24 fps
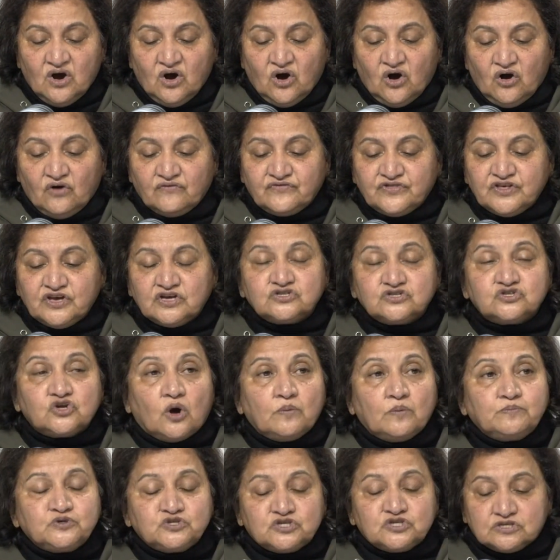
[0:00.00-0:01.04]
of the
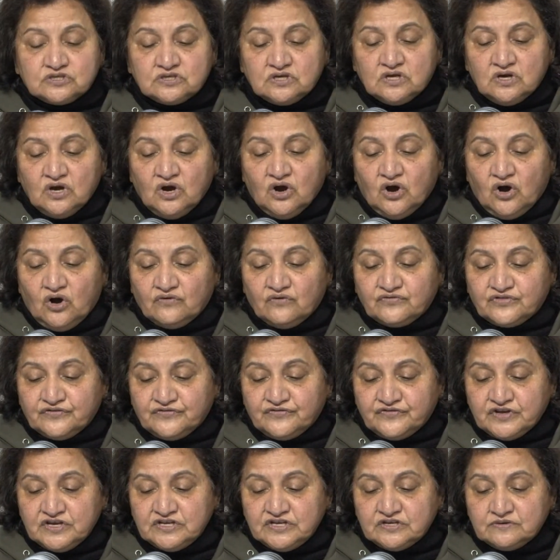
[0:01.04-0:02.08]
adoption of the
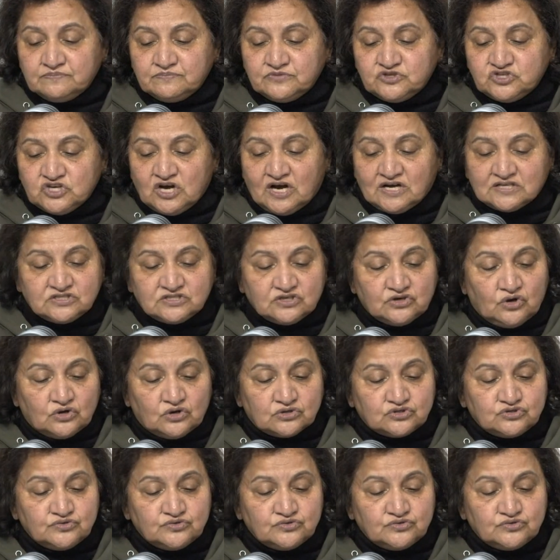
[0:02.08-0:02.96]
Freedom Charter on